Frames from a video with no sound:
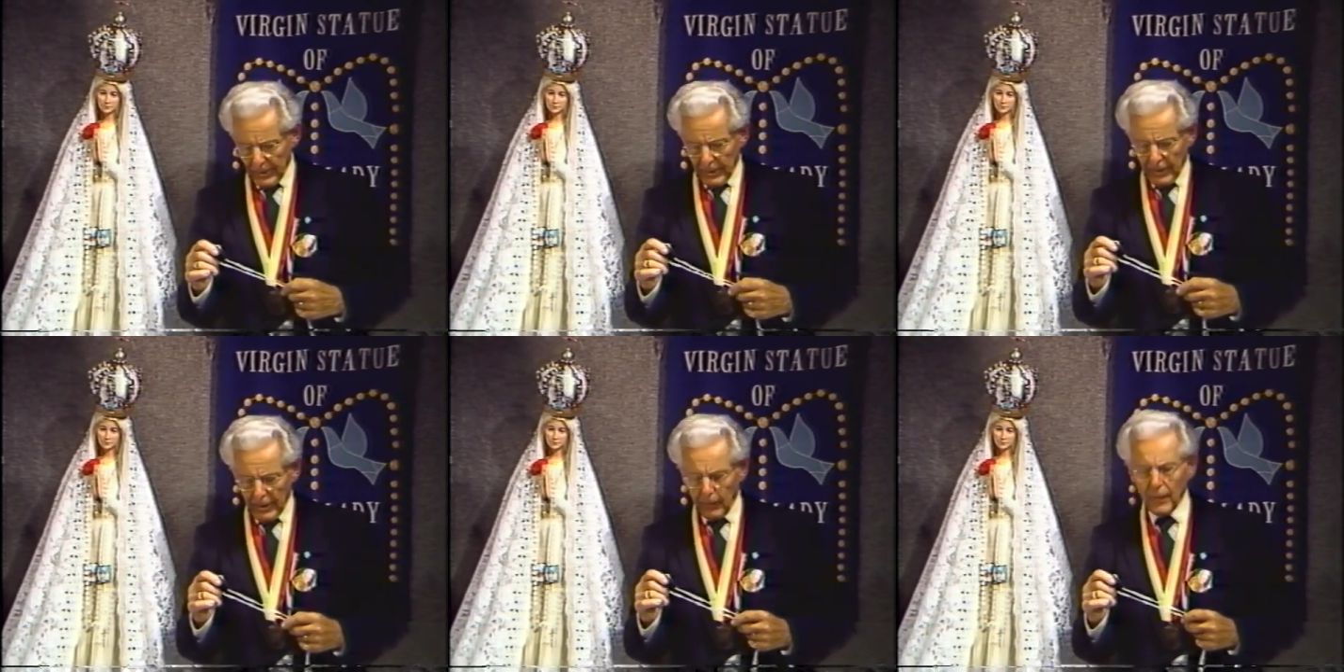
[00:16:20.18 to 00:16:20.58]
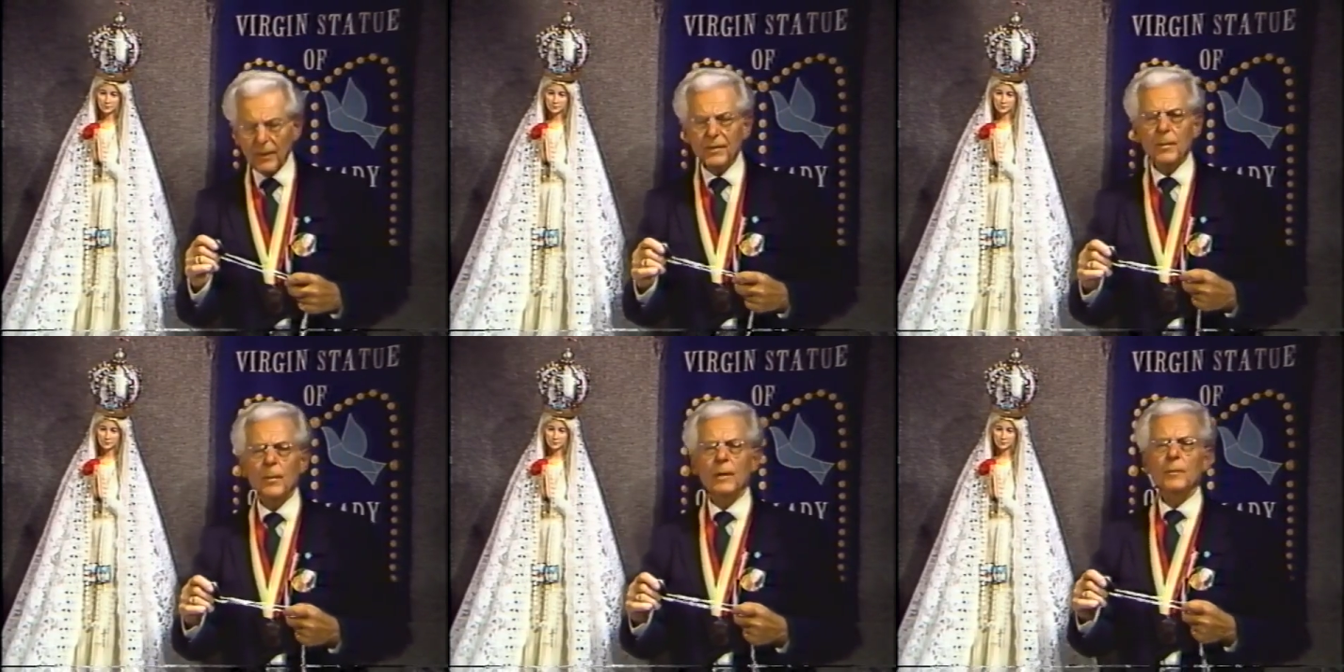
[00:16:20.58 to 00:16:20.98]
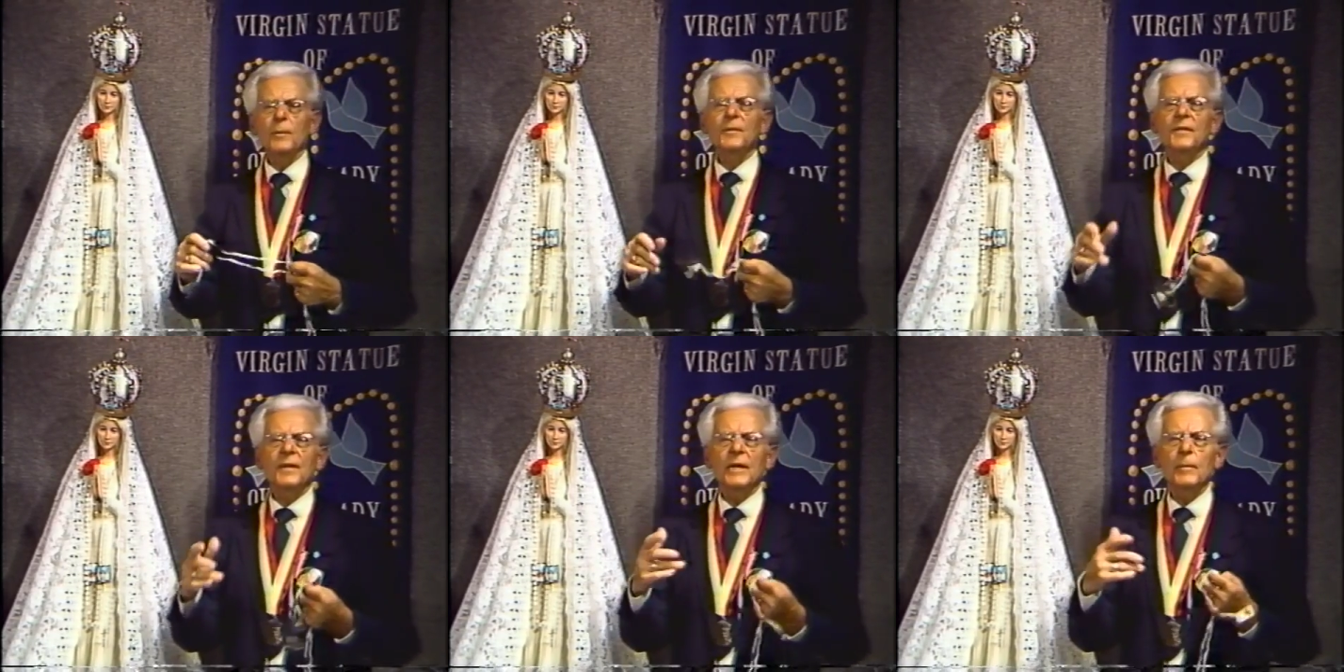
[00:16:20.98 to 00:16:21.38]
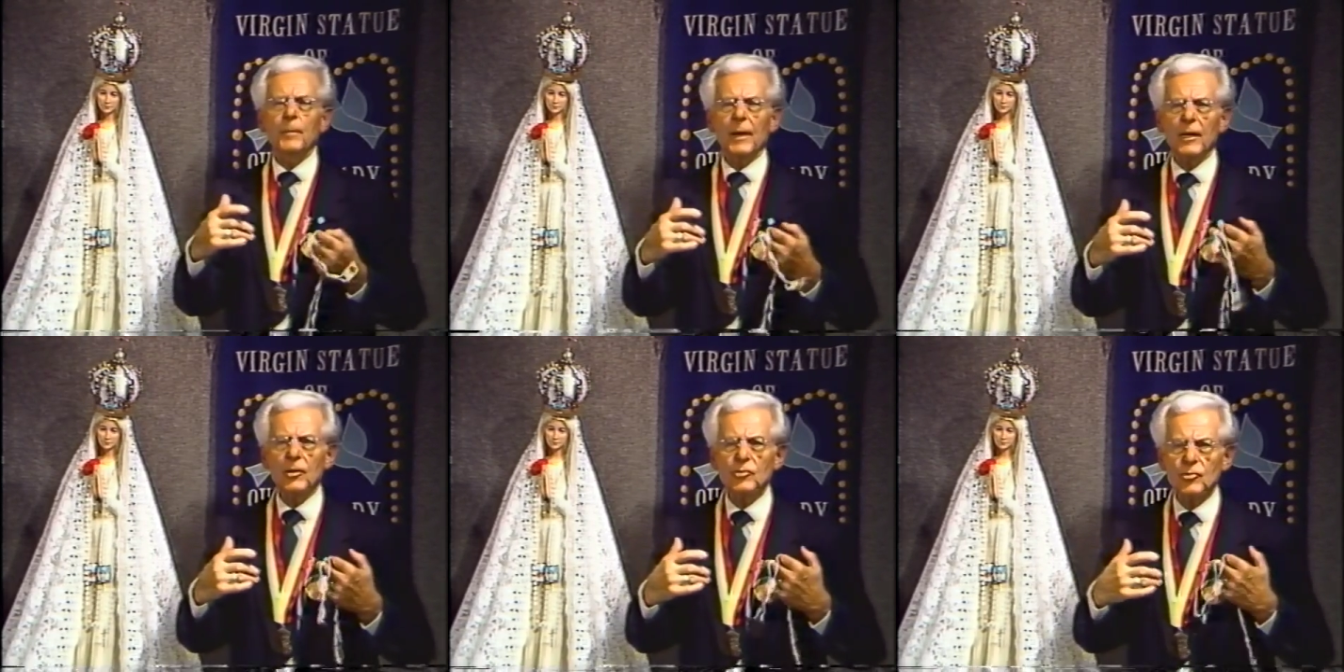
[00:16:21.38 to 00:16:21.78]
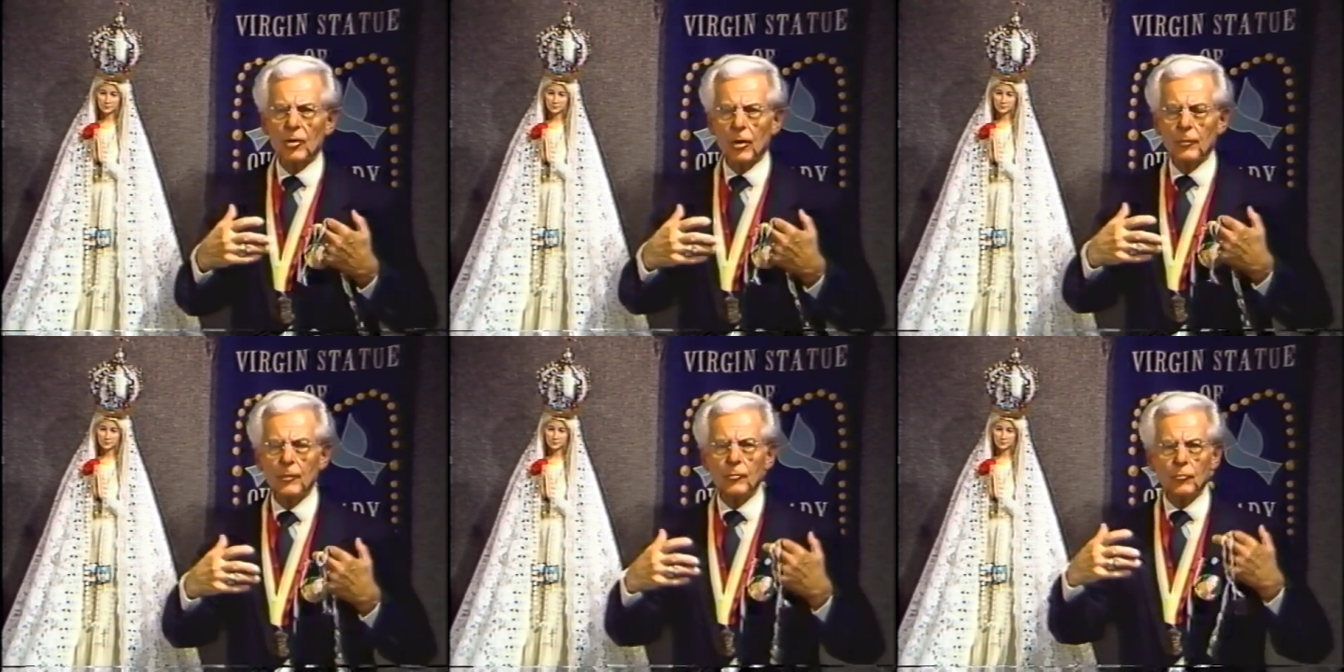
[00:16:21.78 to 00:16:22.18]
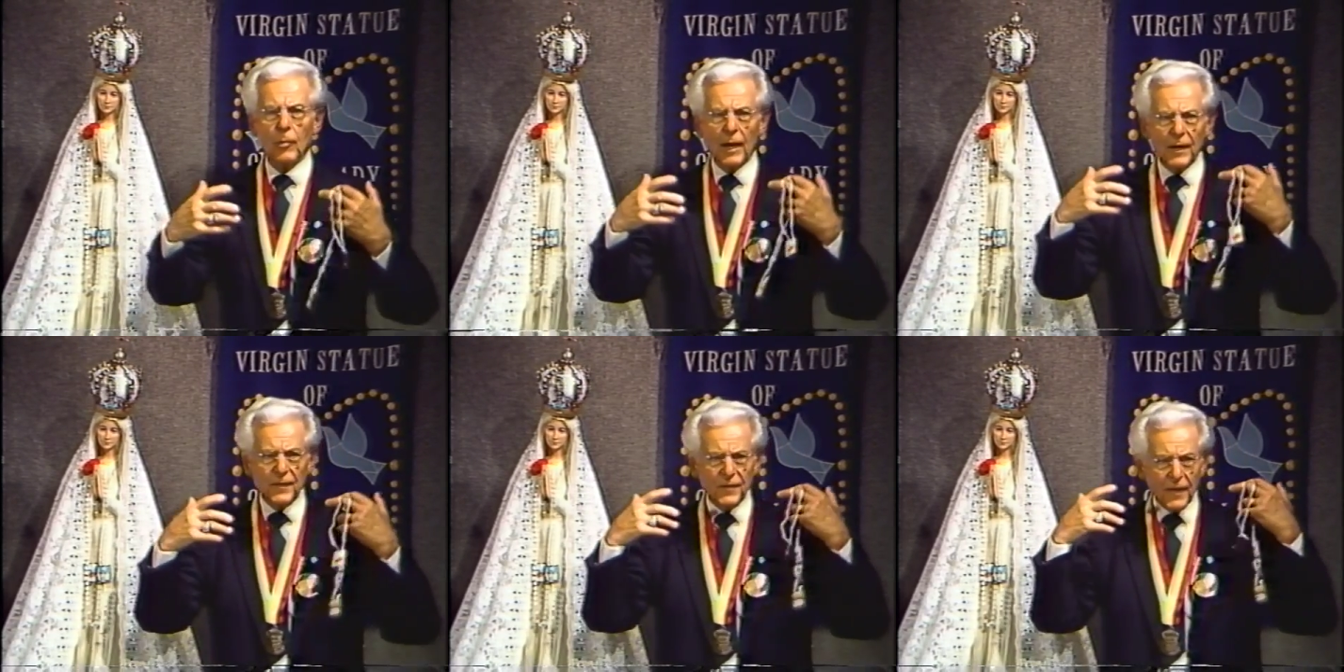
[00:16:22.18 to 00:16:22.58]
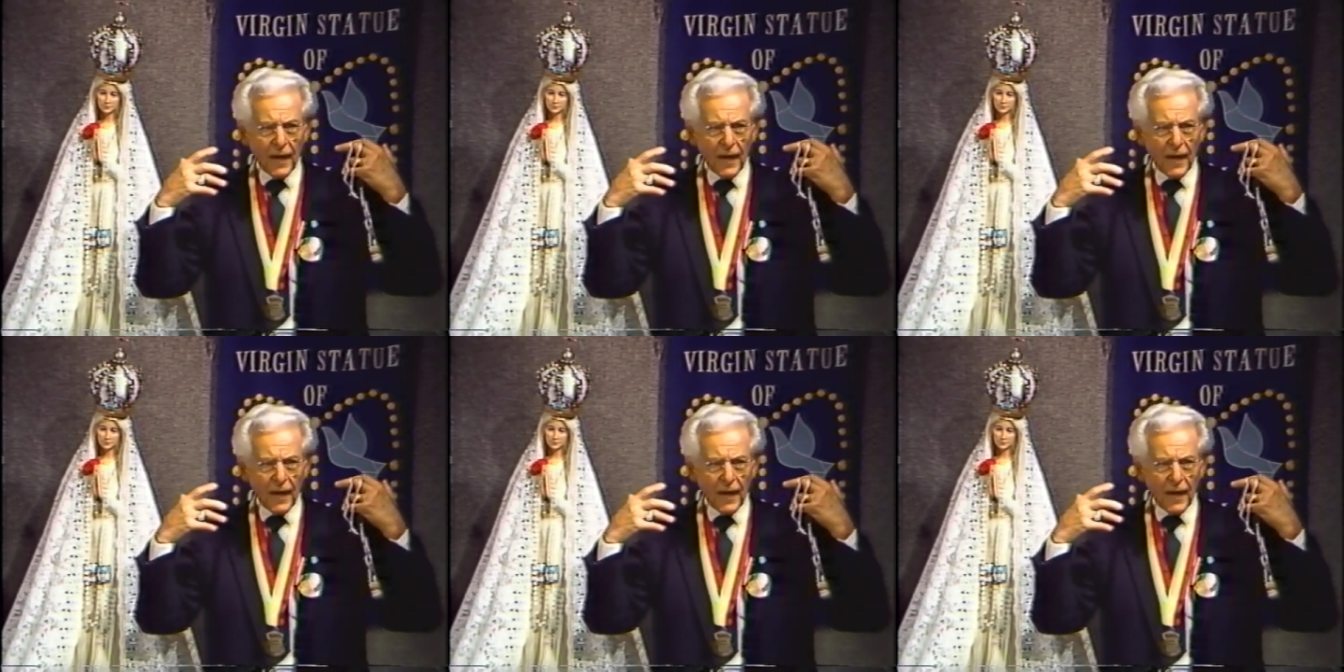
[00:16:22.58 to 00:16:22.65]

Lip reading: our Blessed Mother was seen by the children dressed